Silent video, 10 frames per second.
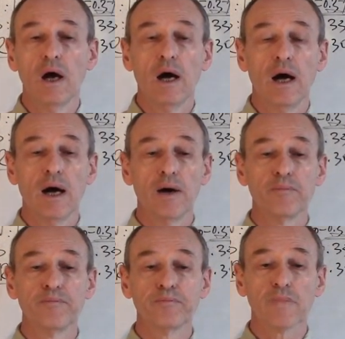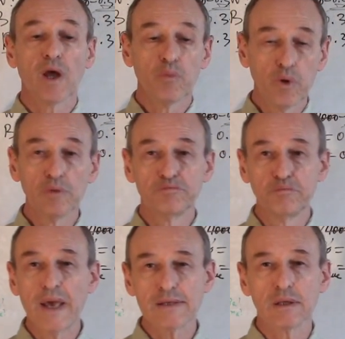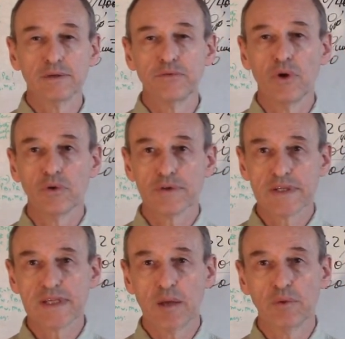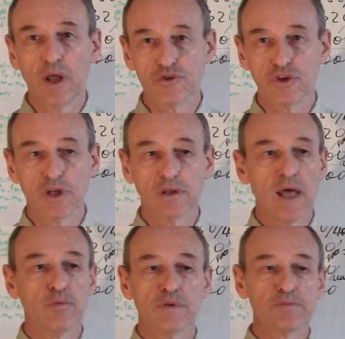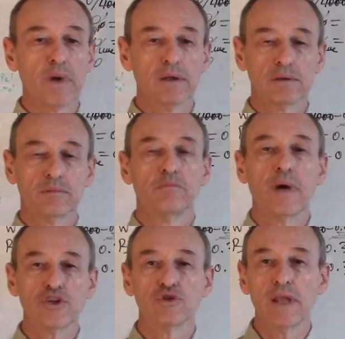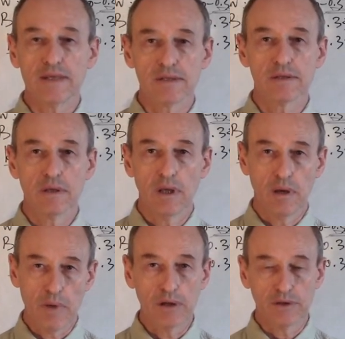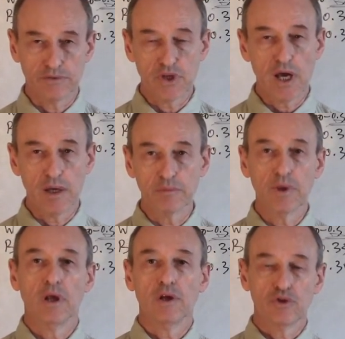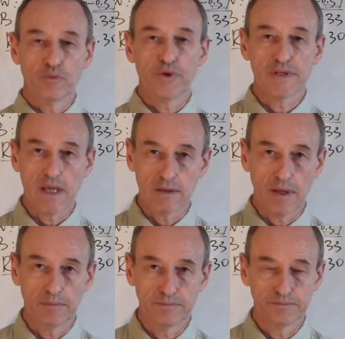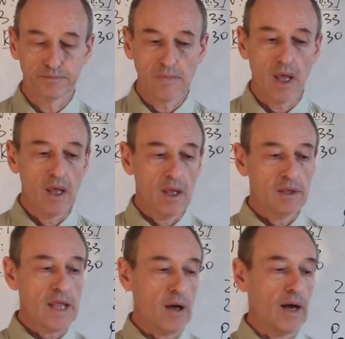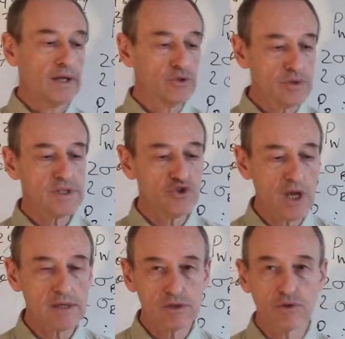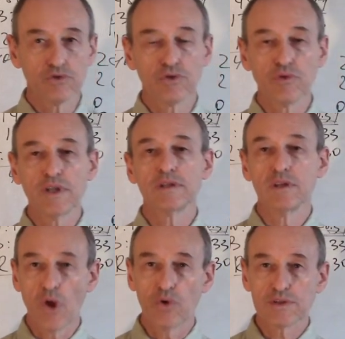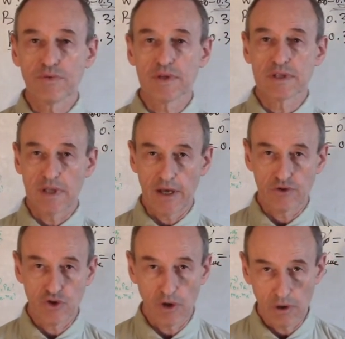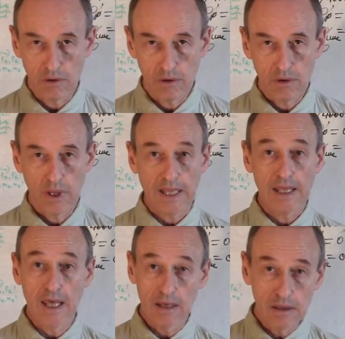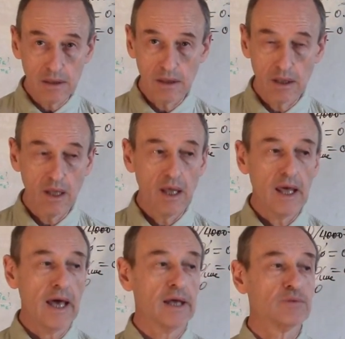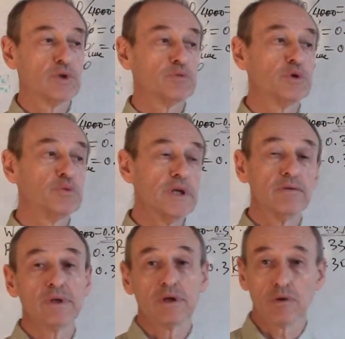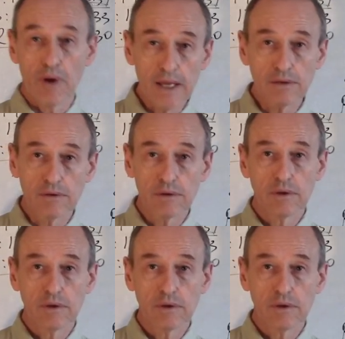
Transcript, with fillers: um, will basically follow the same logic and I will spend much less amount of time to present them. Now, I do suggest you to read the notes for this lecture again, and what will be even great,